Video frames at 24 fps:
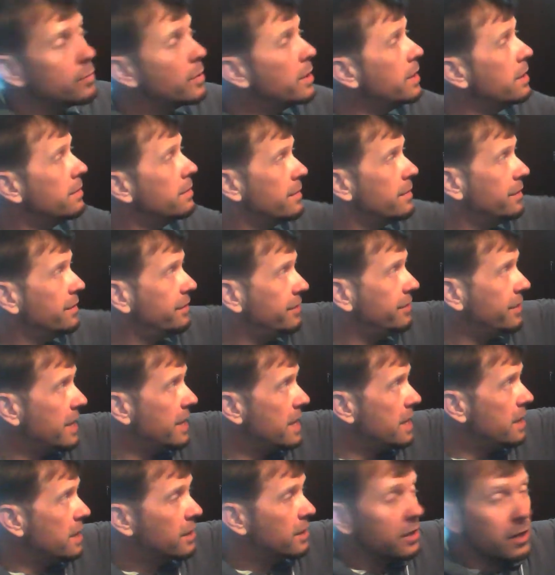When the
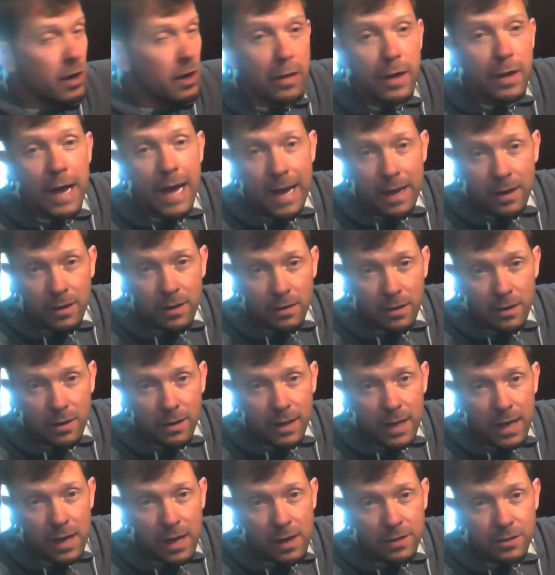C, it can either end at the
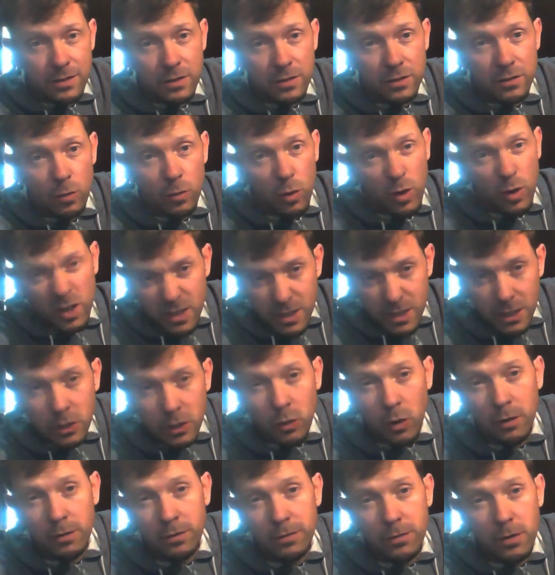last or
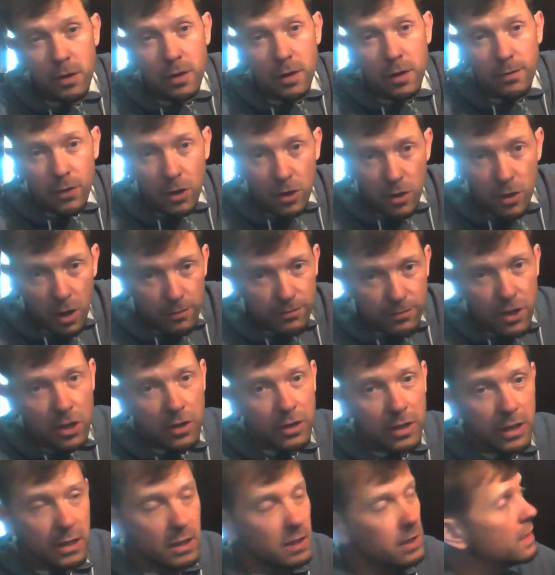continue on further. But I've done
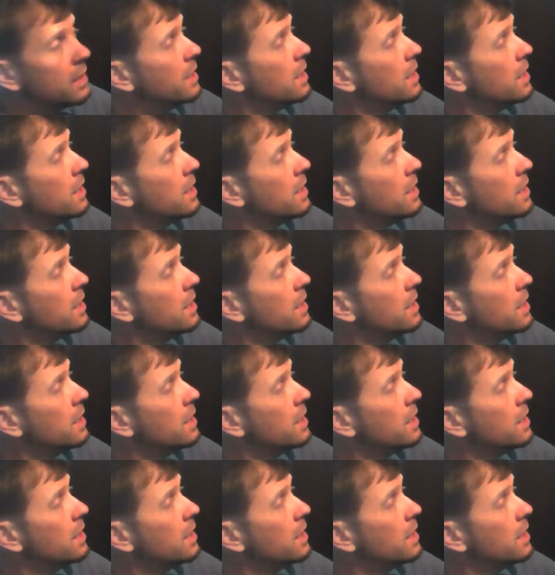the